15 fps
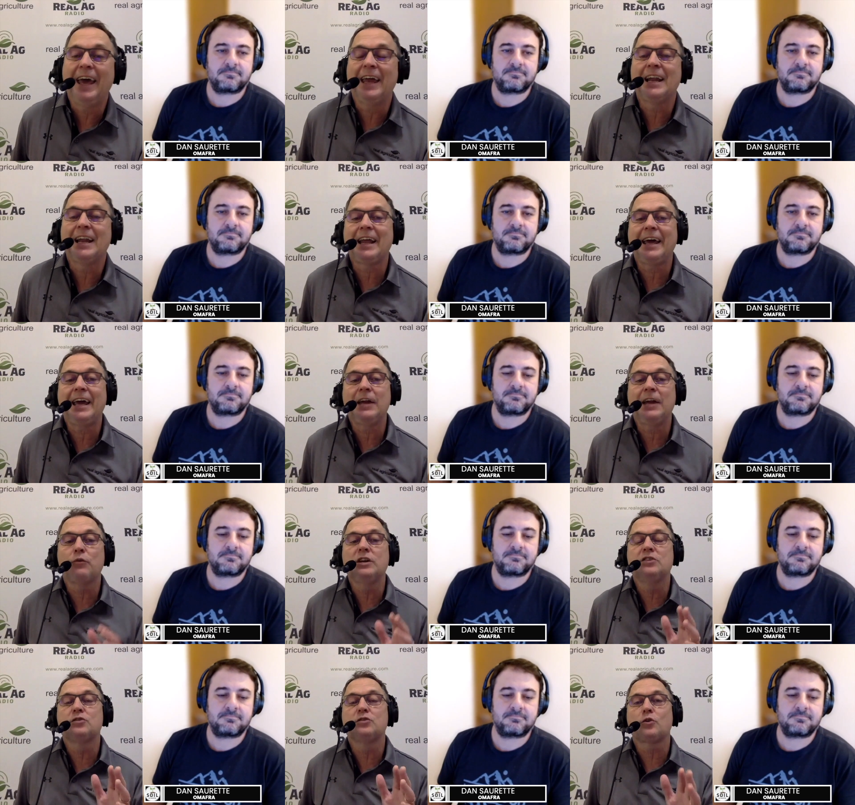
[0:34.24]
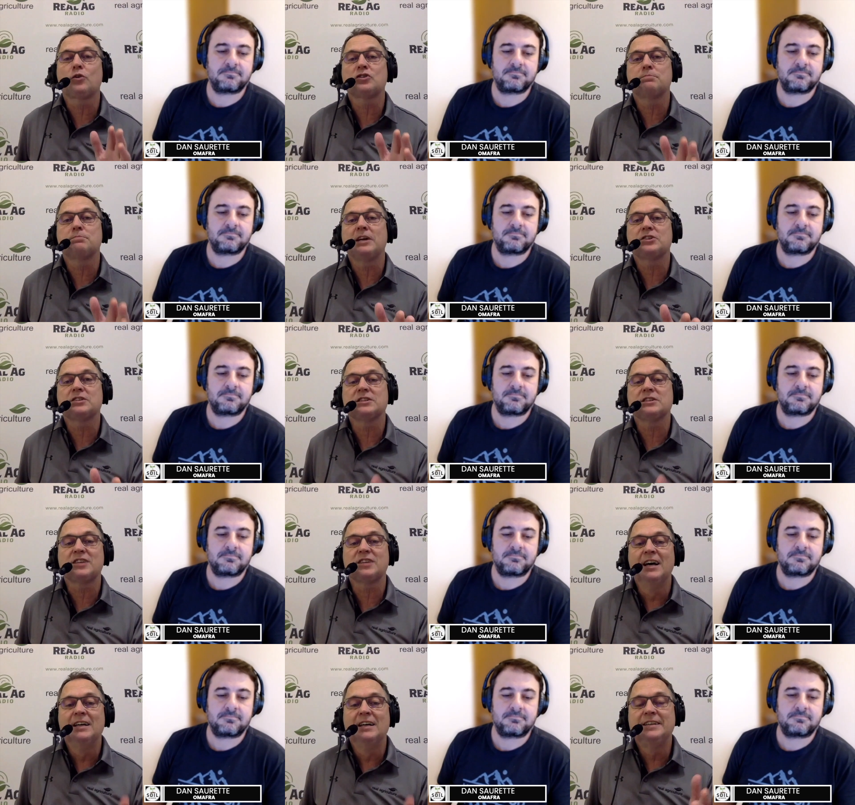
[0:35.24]
Speaker 1: and land resource
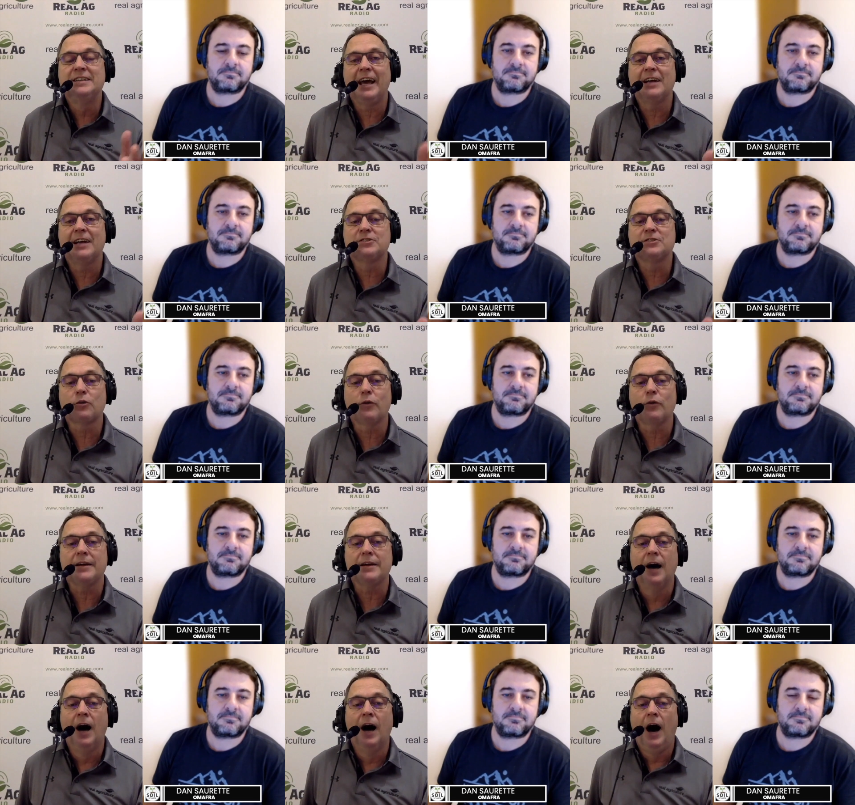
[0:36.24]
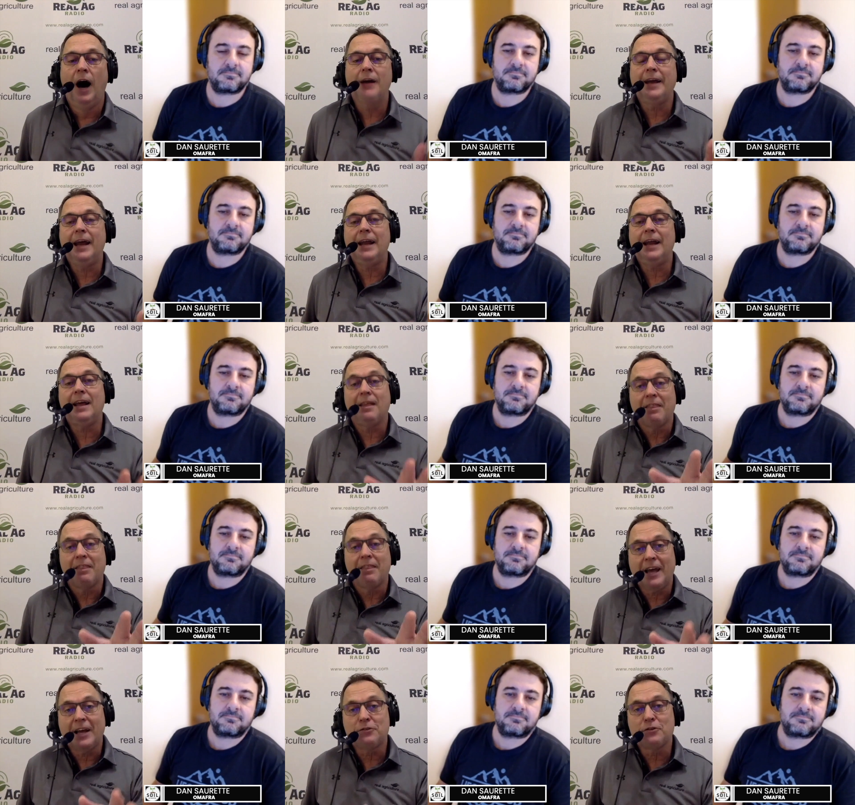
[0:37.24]
specialist Dan Saurette. Hi, Dan. Hey,
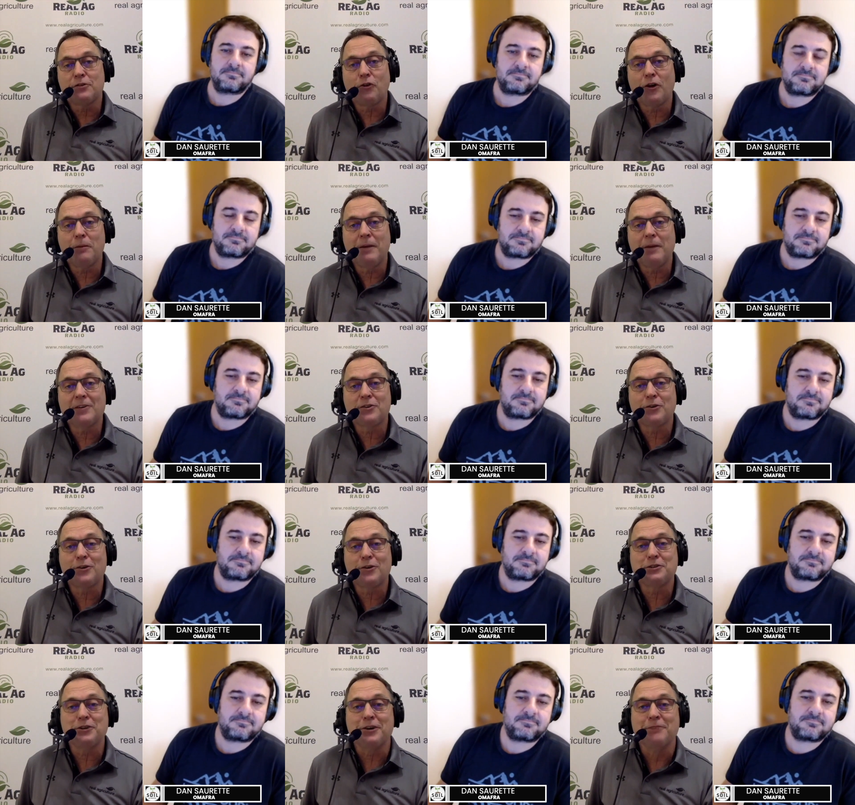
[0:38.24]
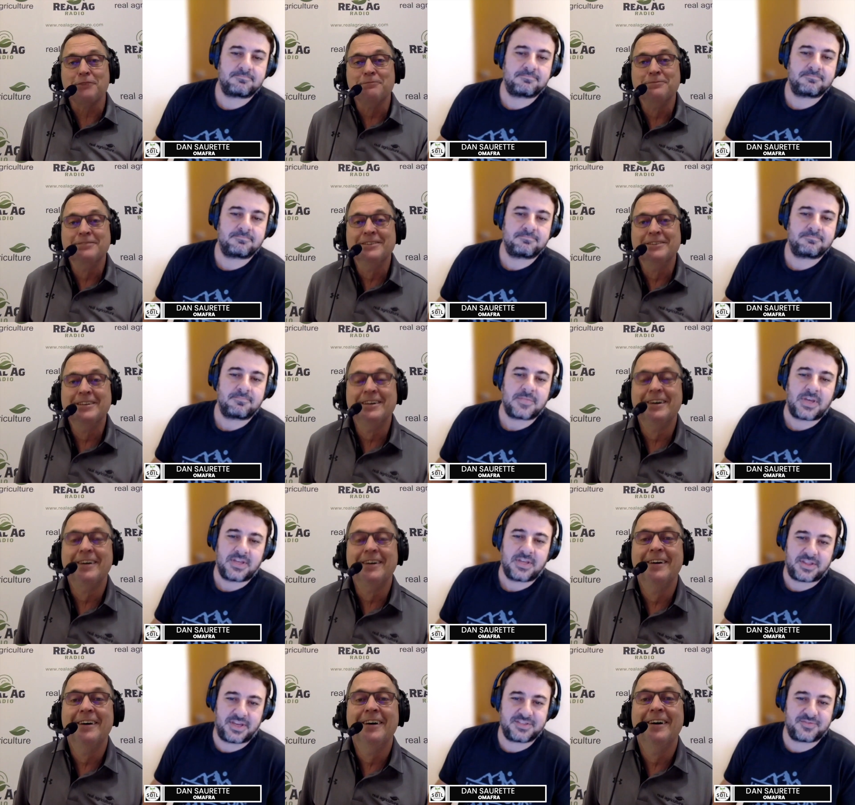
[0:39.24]
thanks for joining me on Soil School.
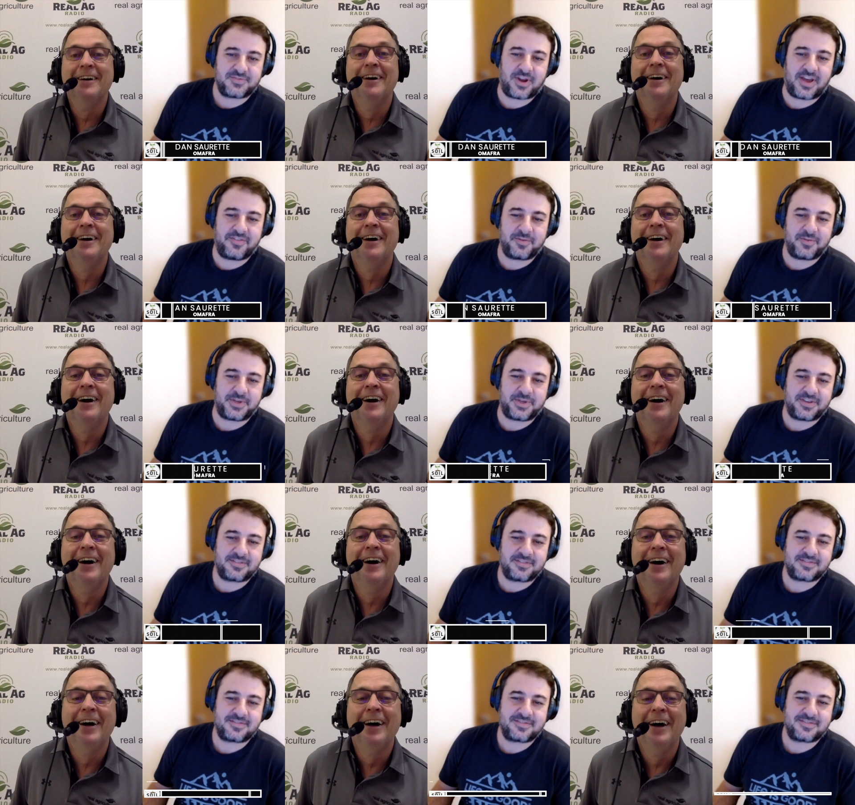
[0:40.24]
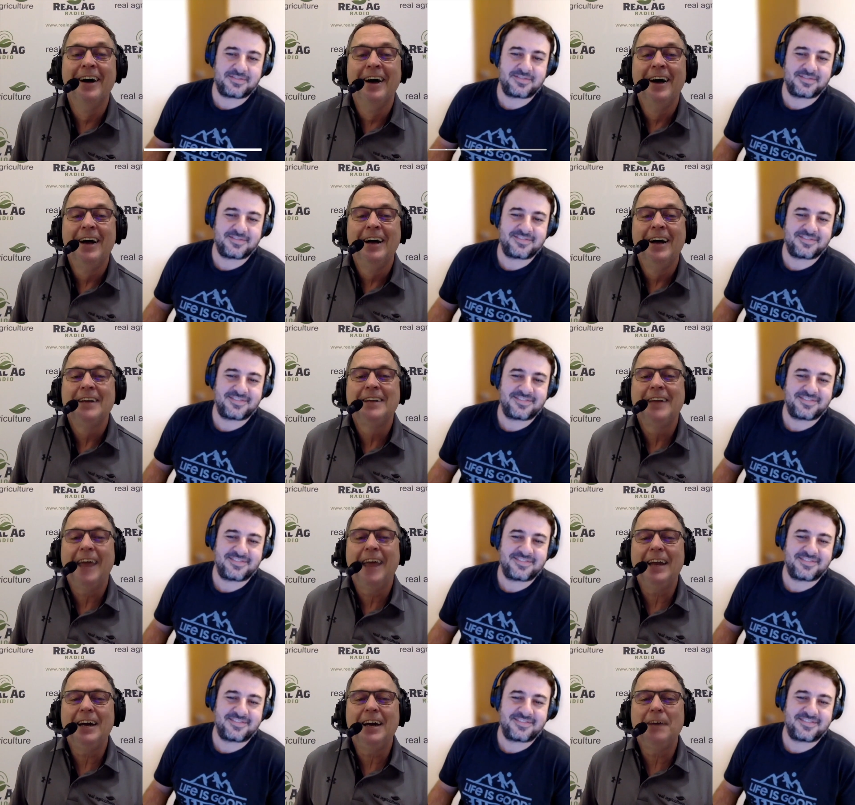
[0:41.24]
Speaker 2: Thanks for having me.
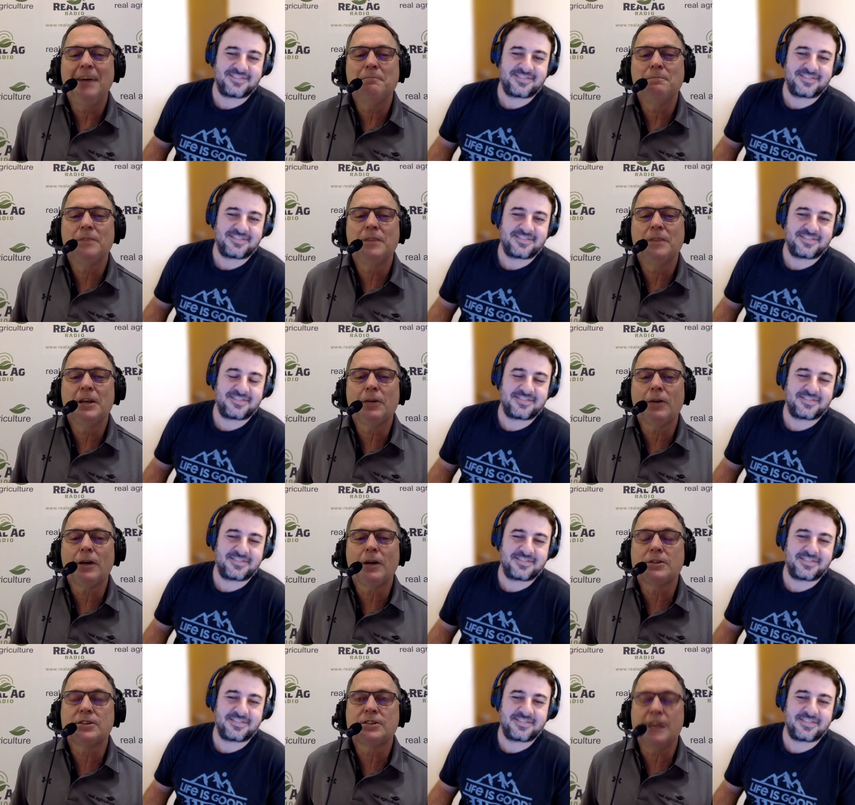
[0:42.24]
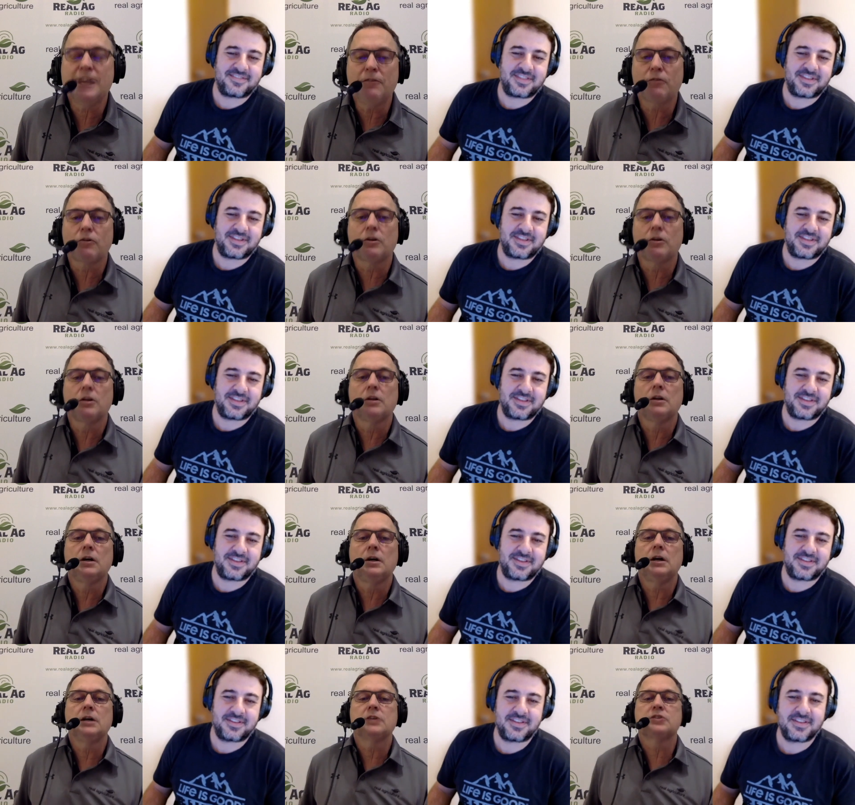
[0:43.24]
Speaker 1: Dan, um, there are several
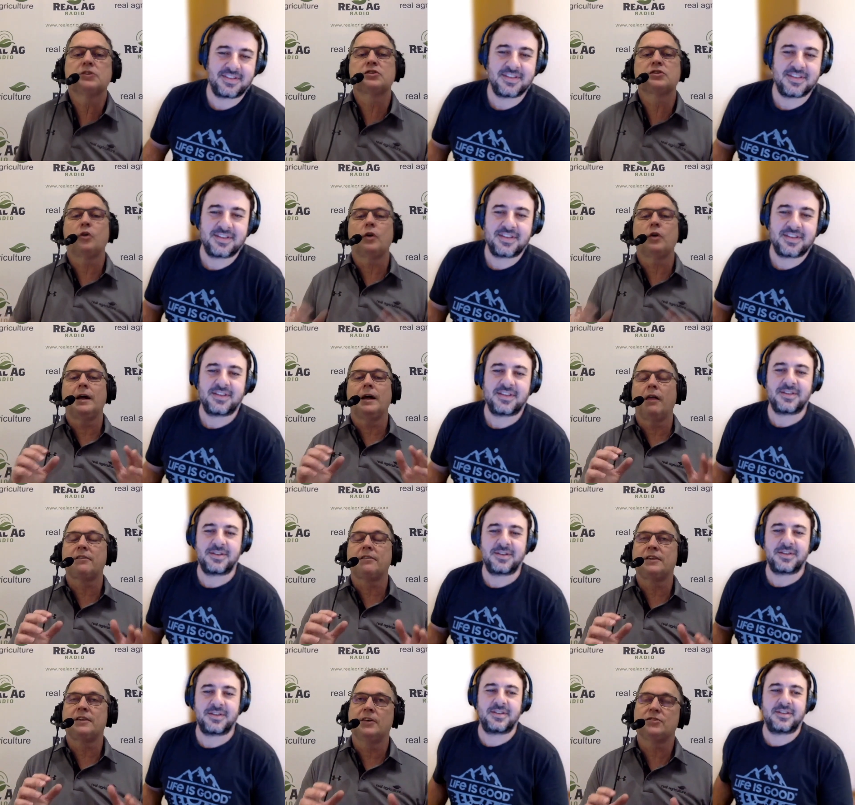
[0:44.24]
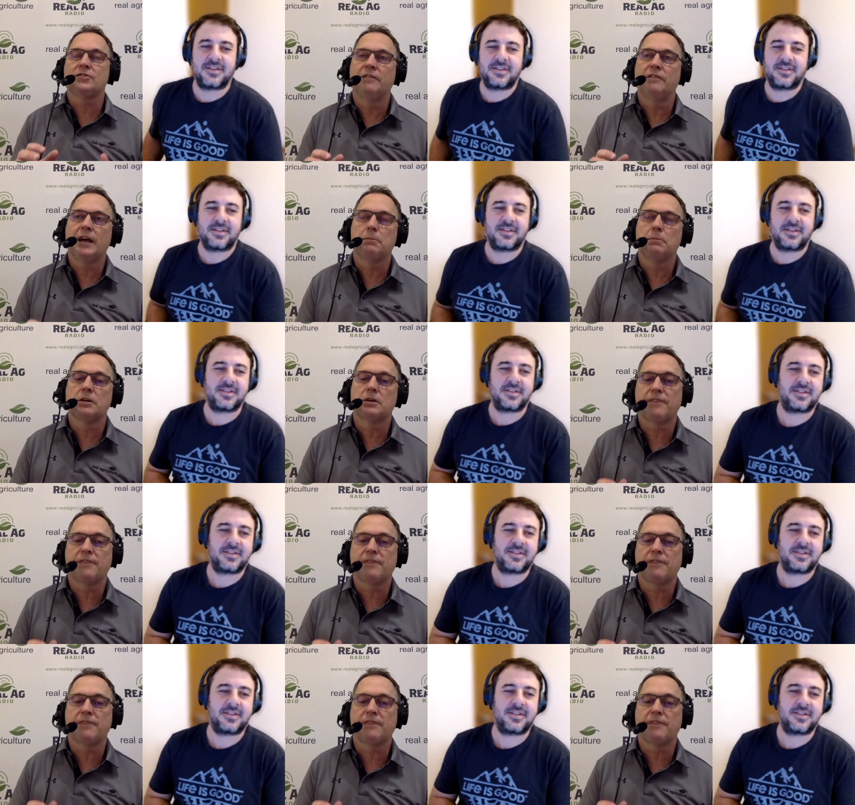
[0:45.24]
uh, soil health tests available to